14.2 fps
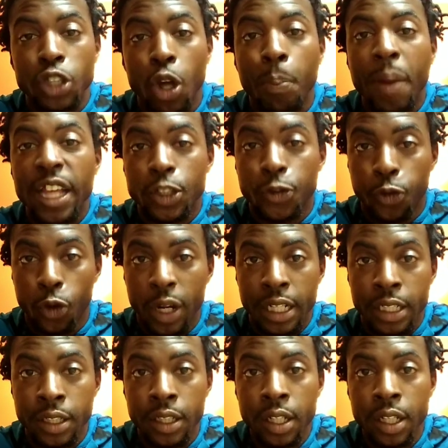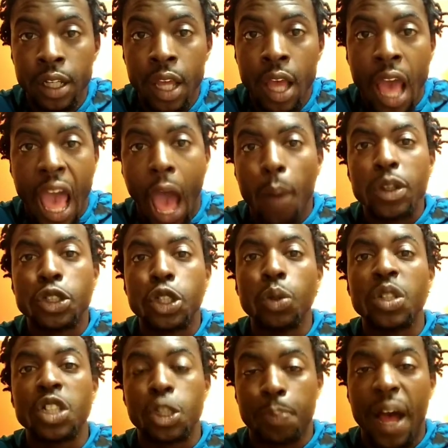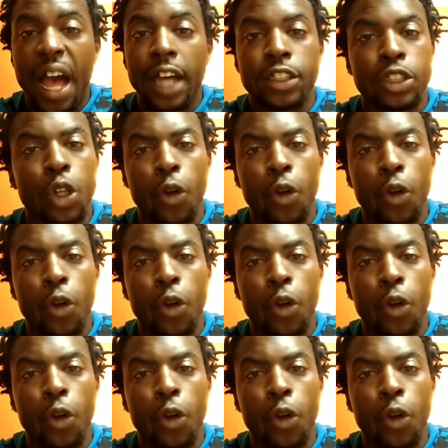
your best friend. How would you respond?